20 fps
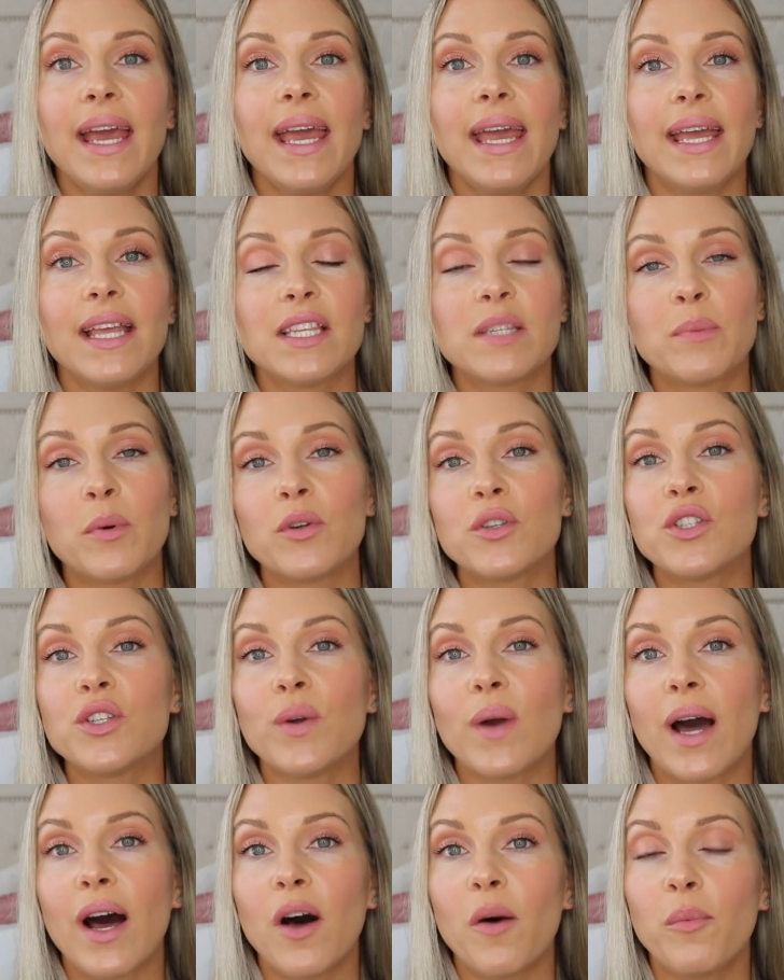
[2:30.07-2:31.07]
It's supposed
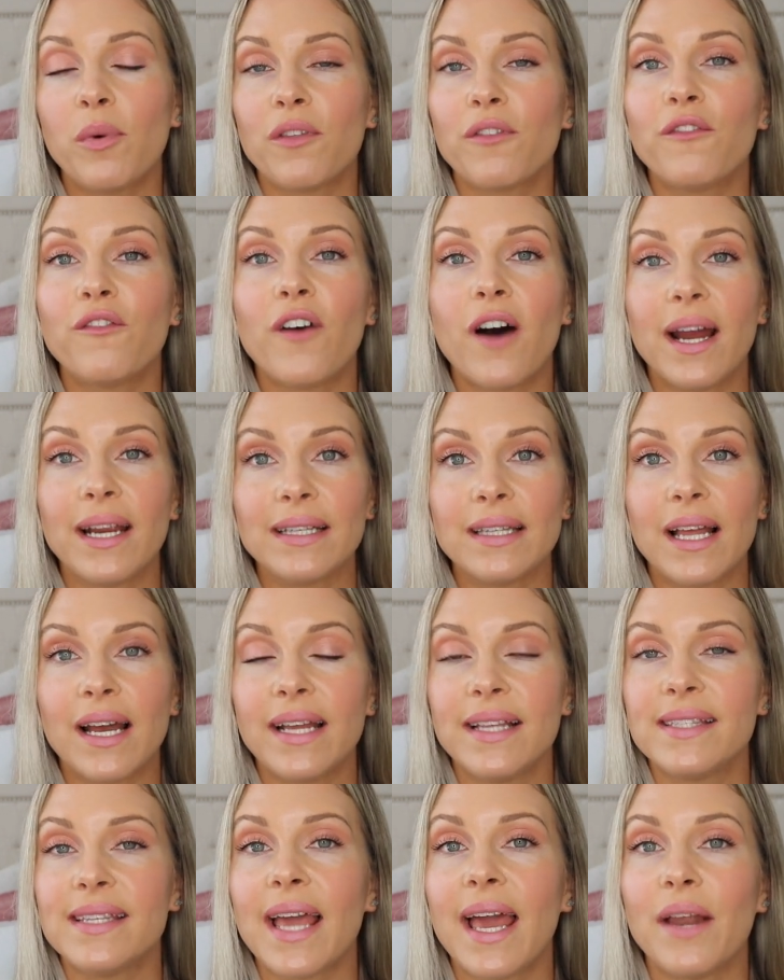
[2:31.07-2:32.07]
to help with fine
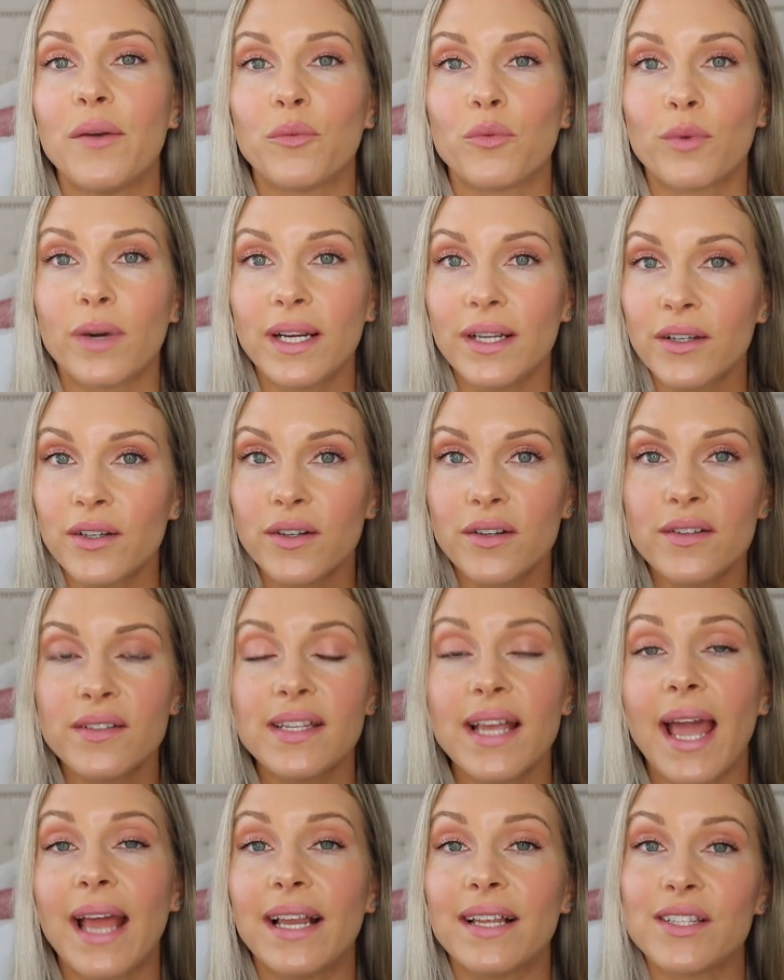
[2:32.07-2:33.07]
lines and
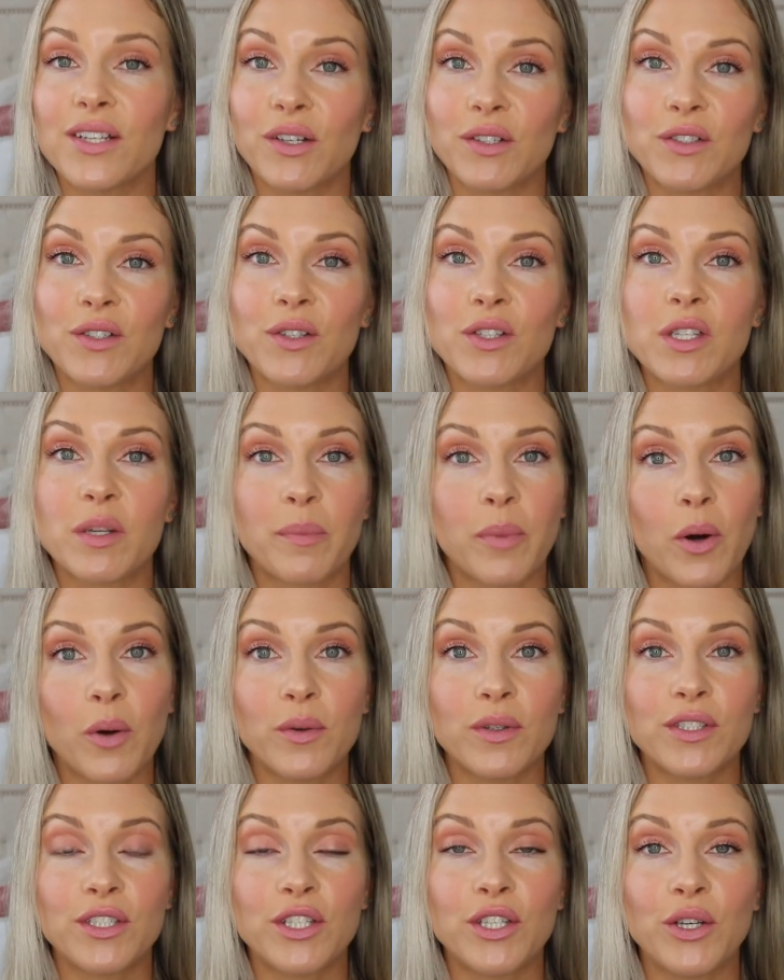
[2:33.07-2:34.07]
wrinkles, and it's also
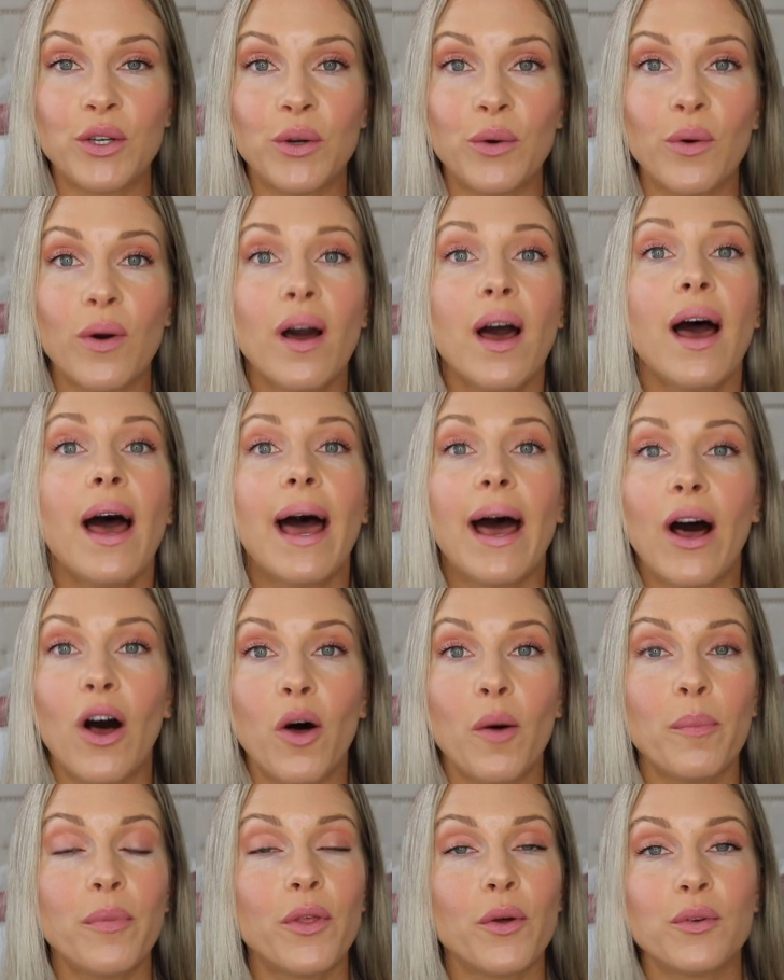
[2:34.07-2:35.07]
supposed to
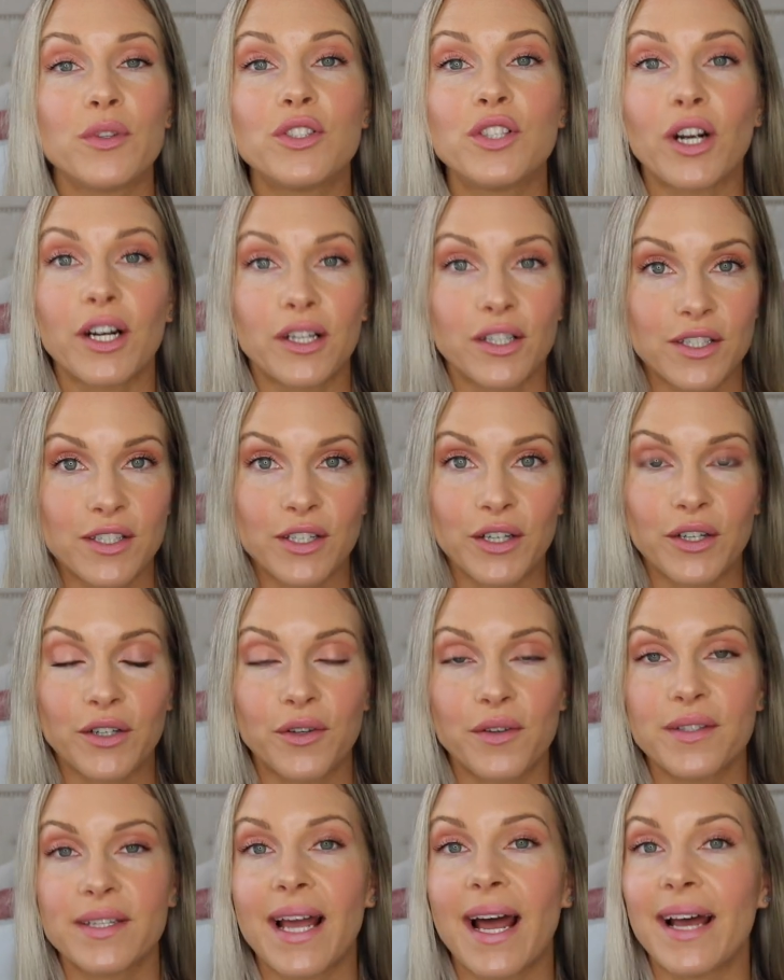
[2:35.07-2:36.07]
help those dark
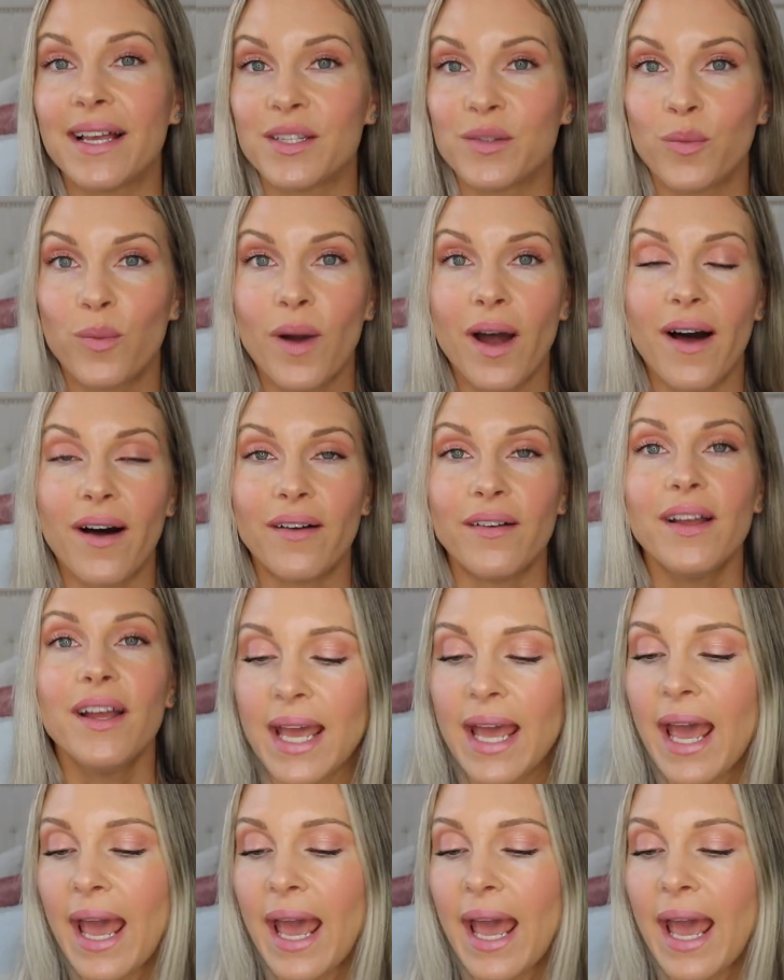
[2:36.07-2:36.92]
circles as well.